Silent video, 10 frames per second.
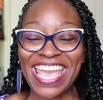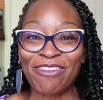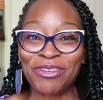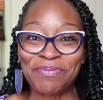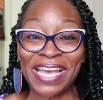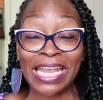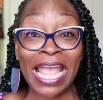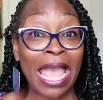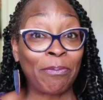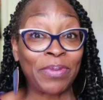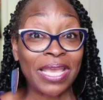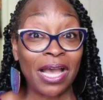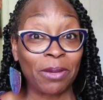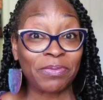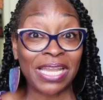everybody. Happy
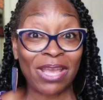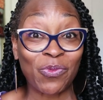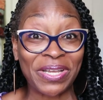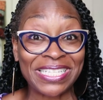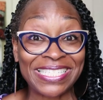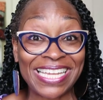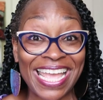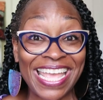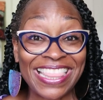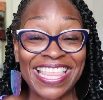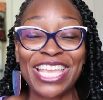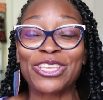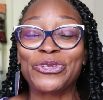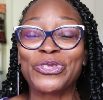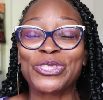Hump Day Wednesday. Thank
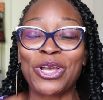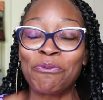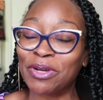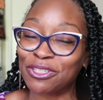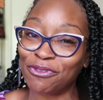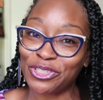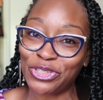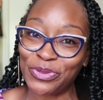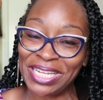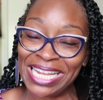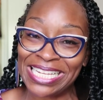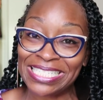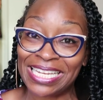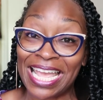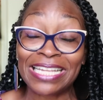you so much for tuning in
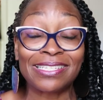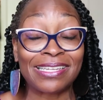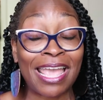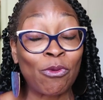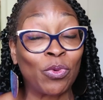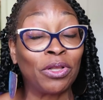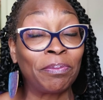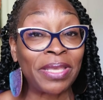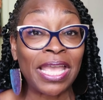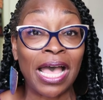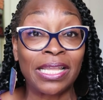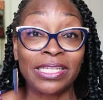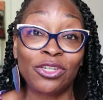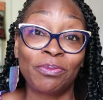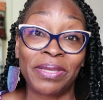today. Today will be a
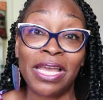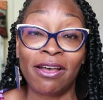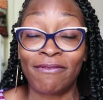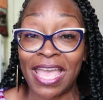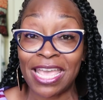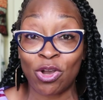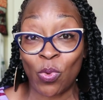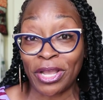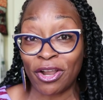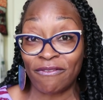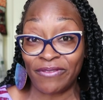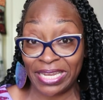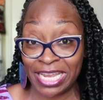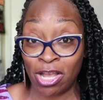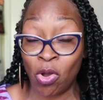little bit of a quicker
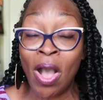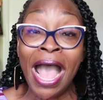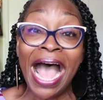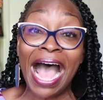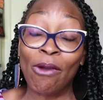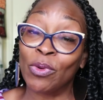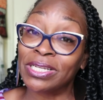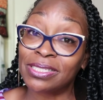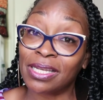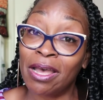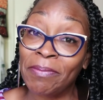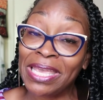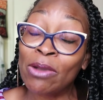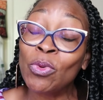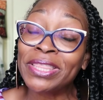video. I wanted to come
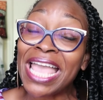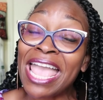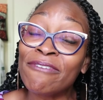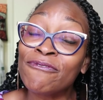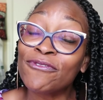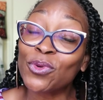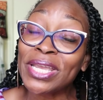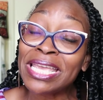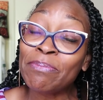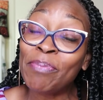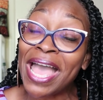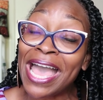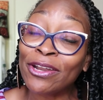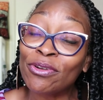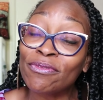in with a free
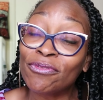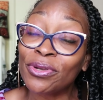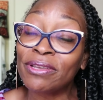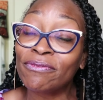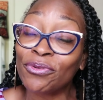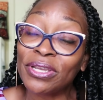pattern, free.